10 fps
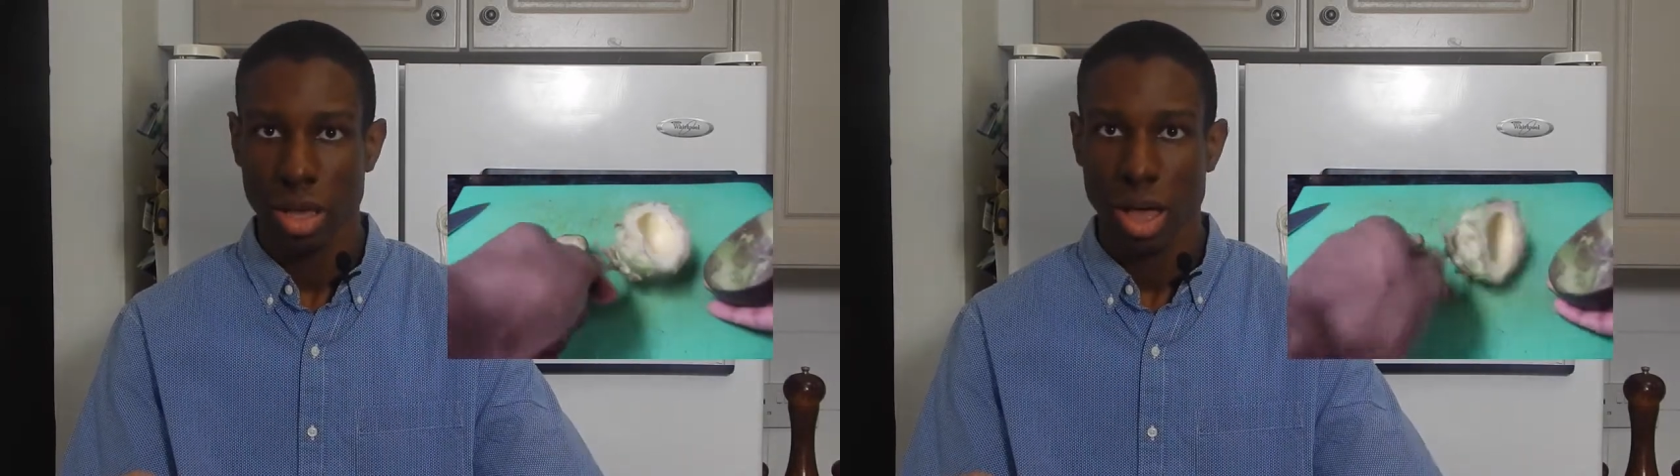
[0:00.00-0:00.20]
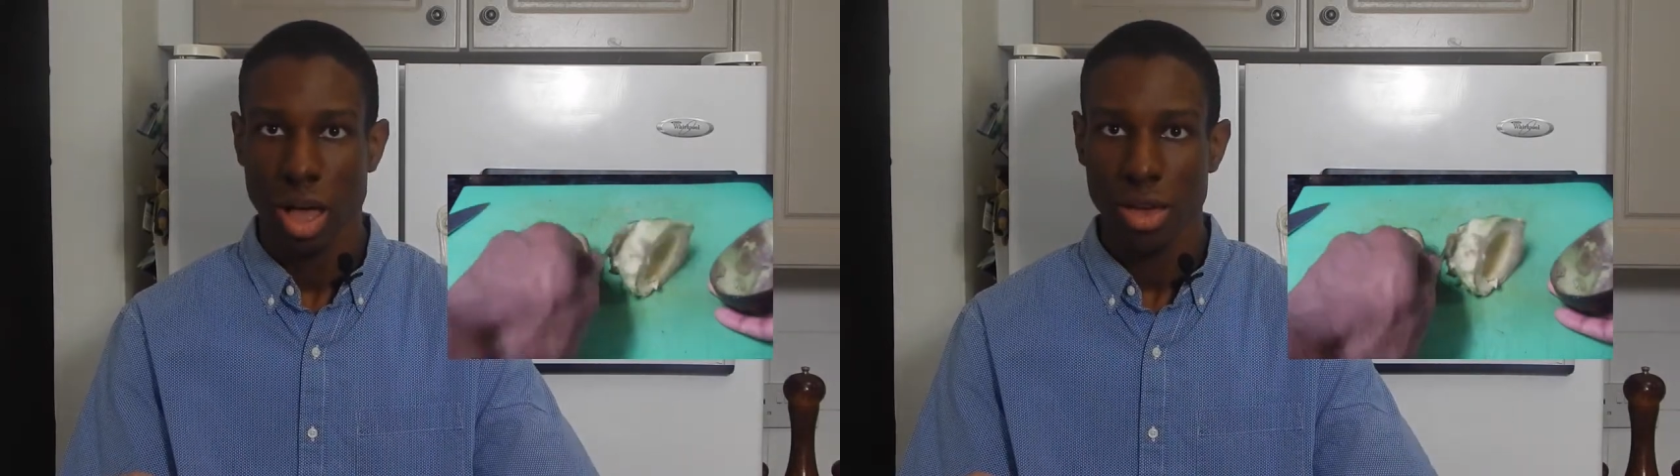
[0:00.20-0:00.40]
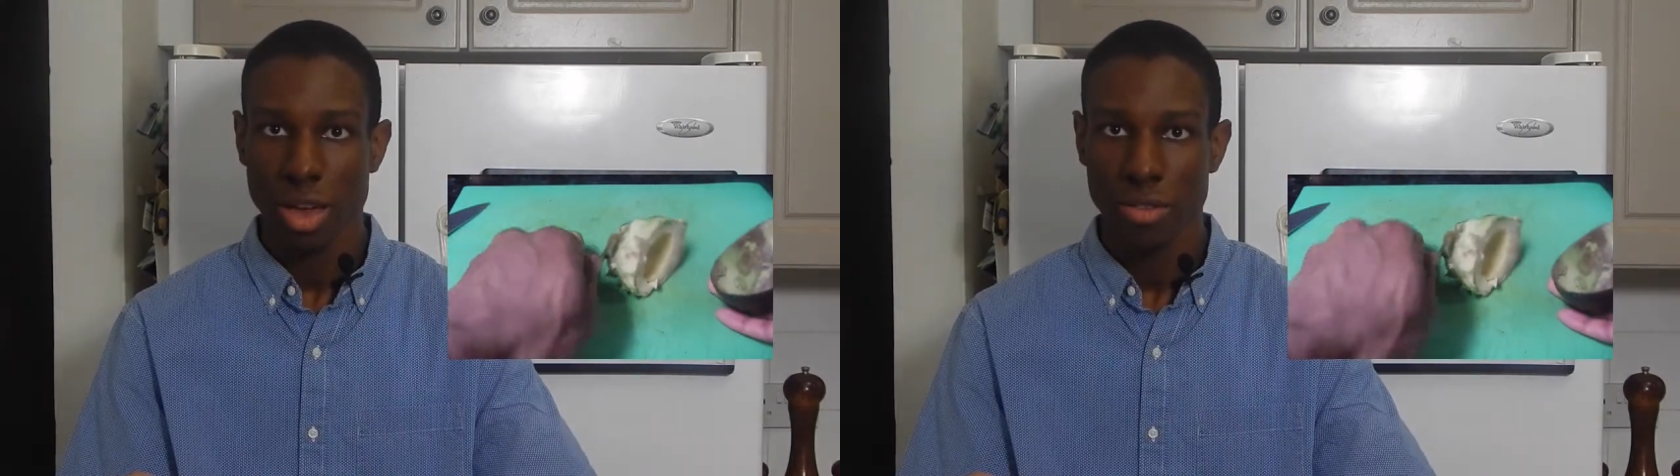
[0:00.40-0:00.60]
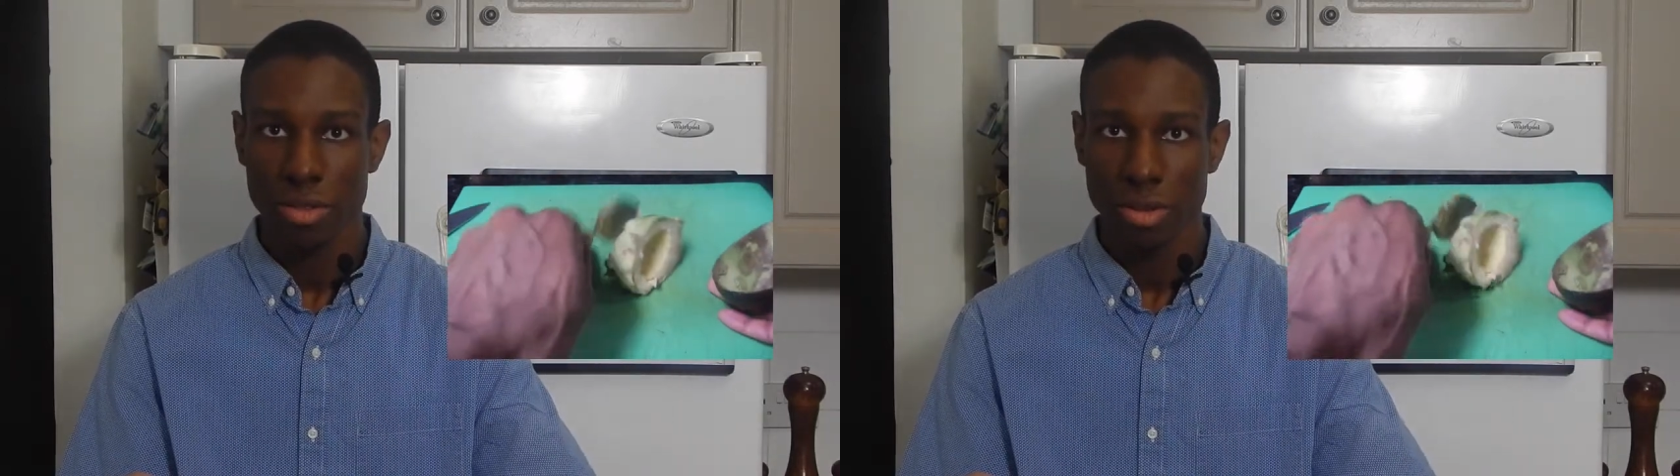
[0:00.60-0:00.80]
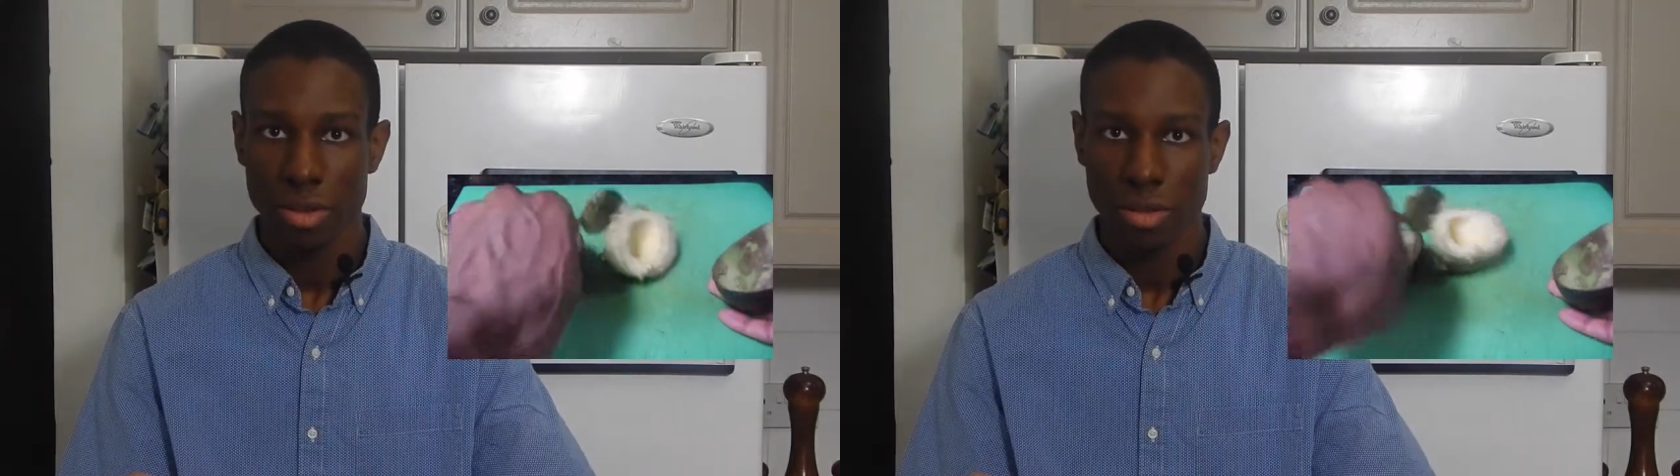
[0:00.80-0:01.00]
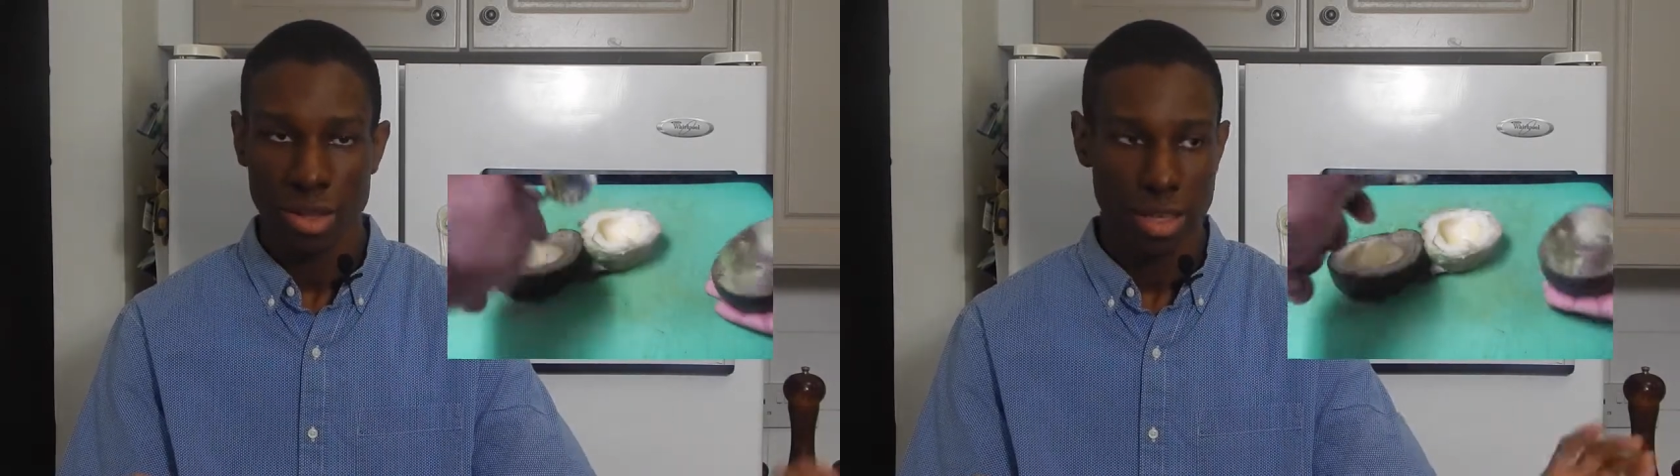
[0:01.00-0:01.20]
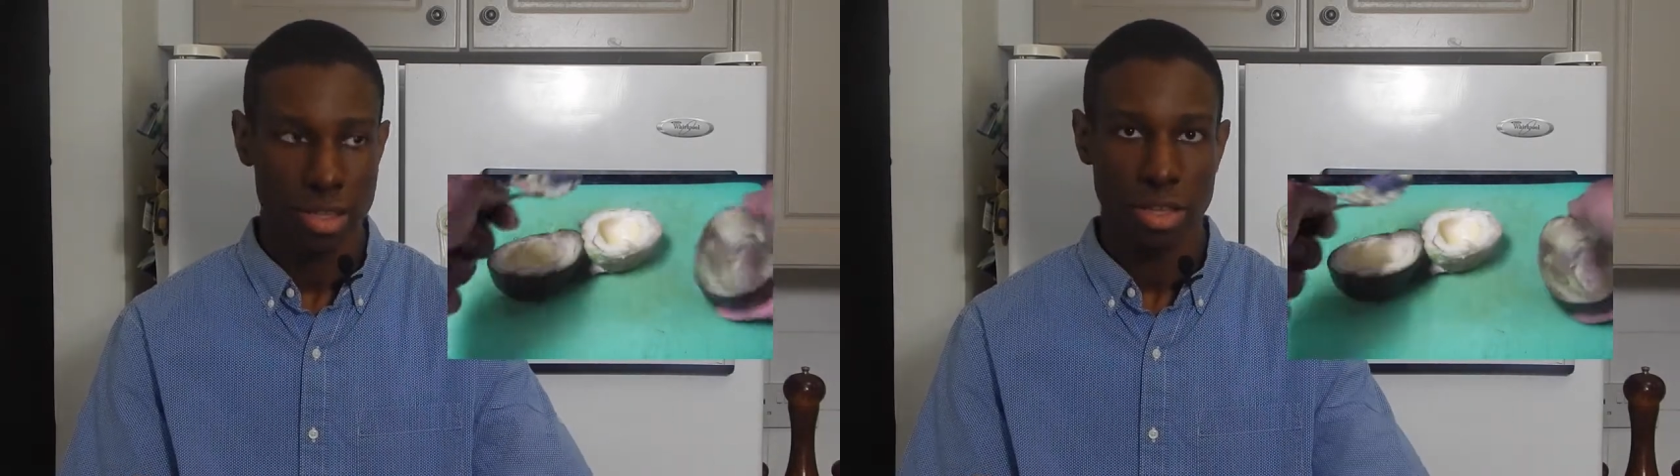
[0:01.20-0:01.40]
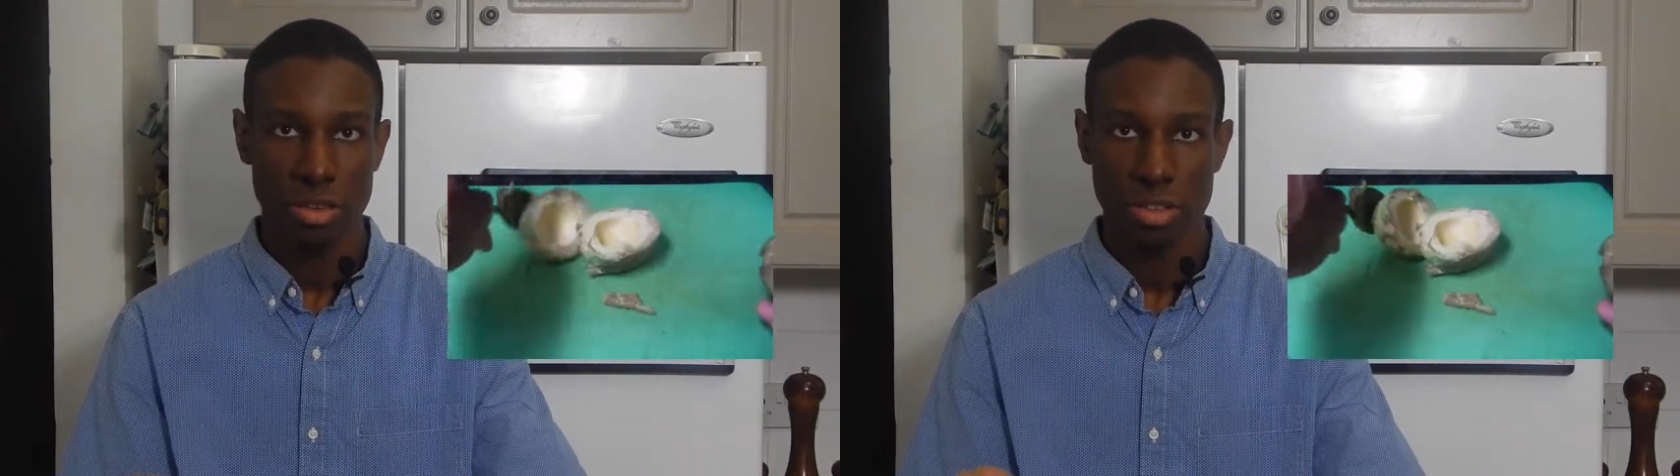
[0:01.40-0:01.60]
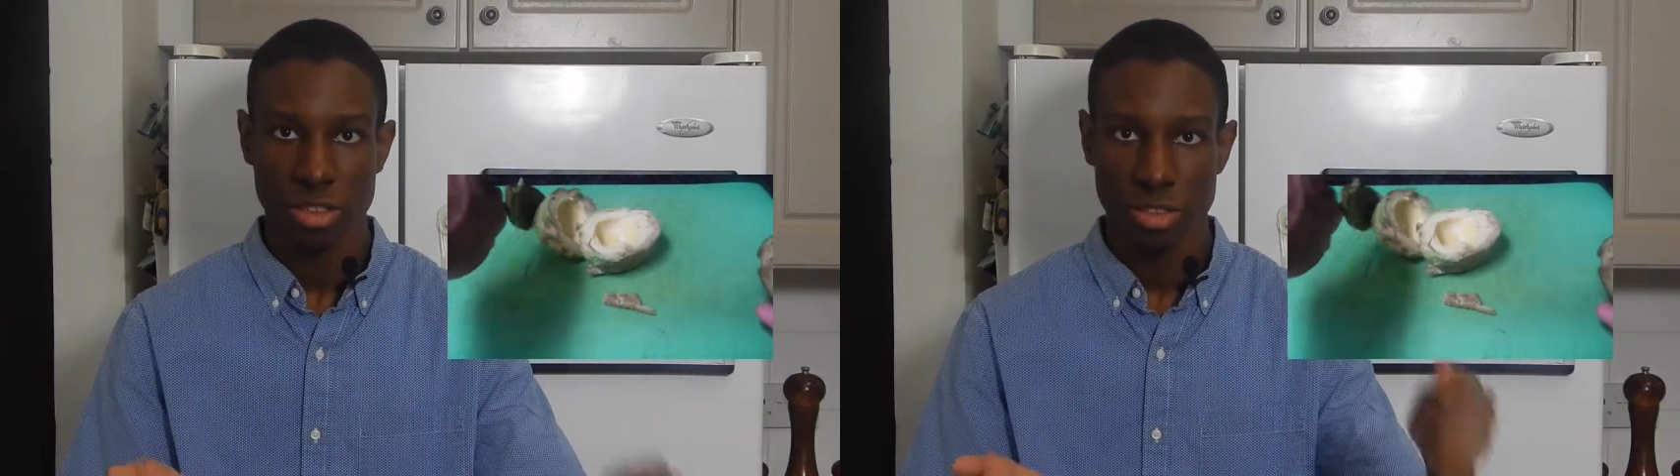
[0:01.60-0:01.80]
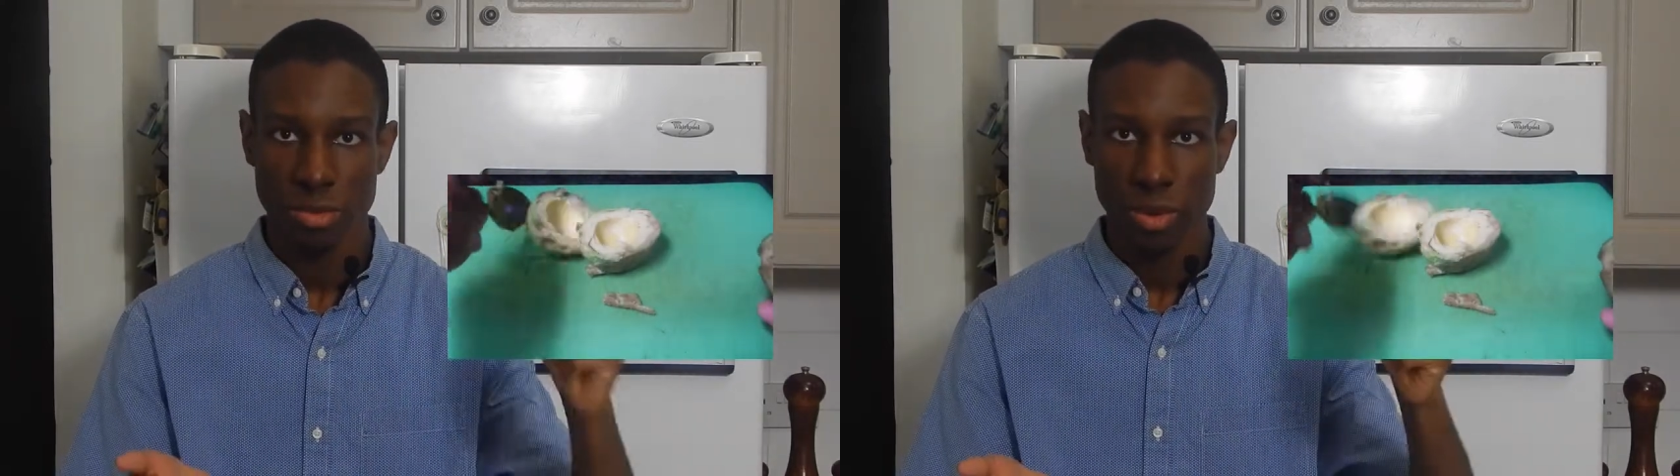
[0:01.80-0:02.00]
All you have to do is to use a
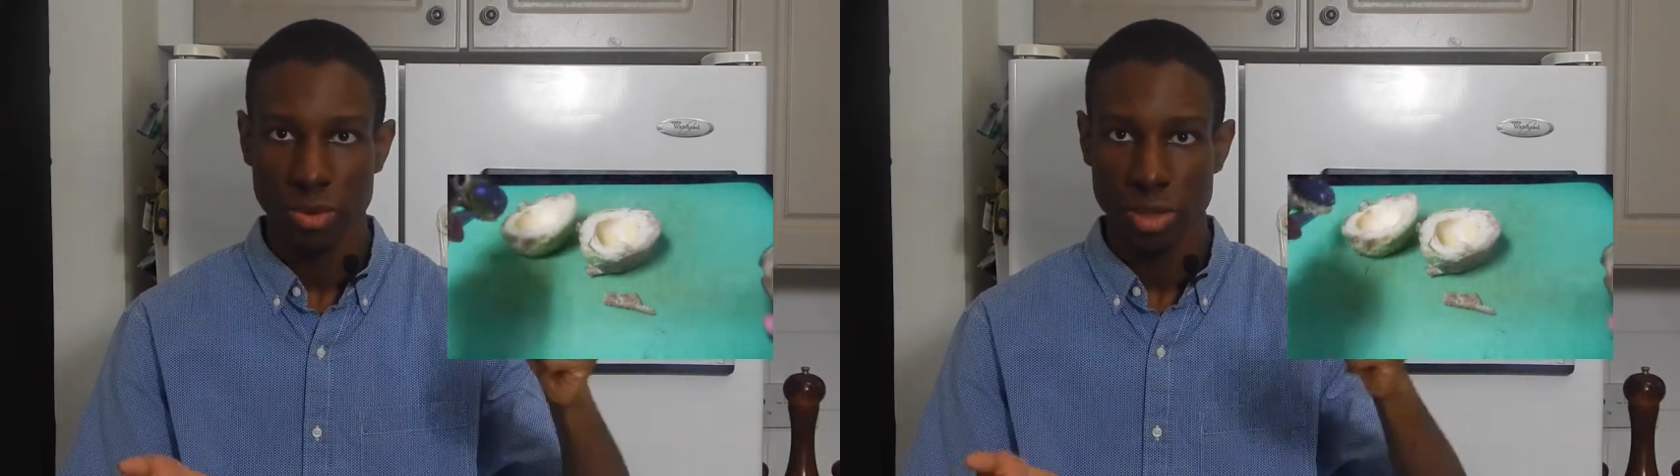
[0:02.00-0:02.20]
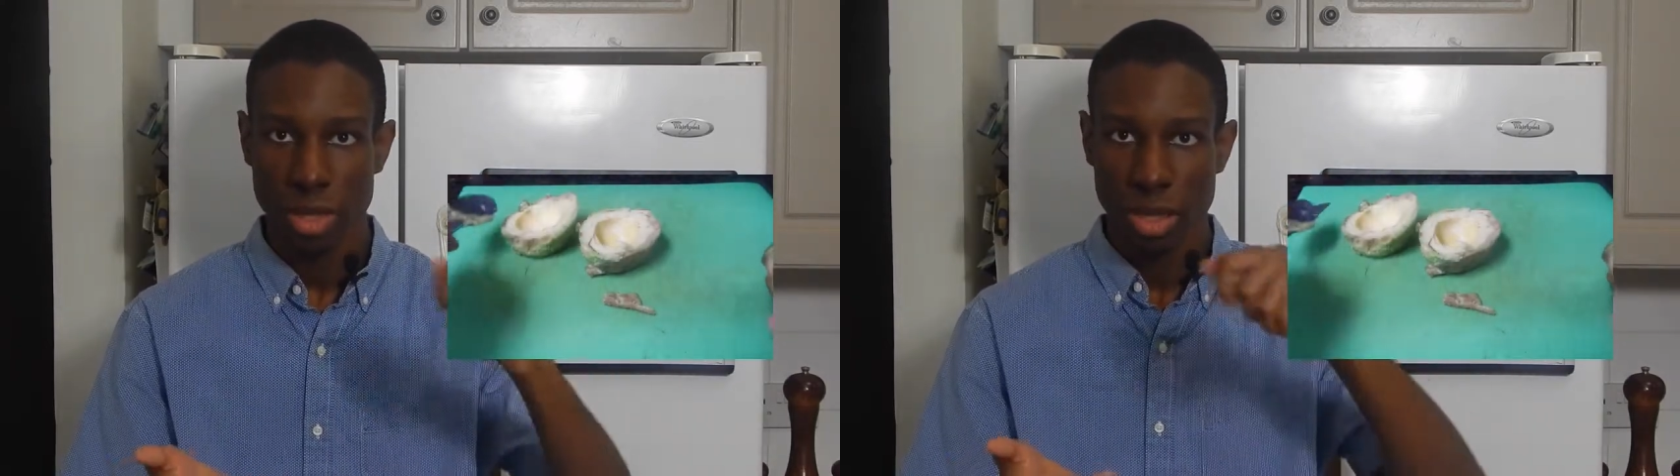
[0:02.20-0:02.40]
spoon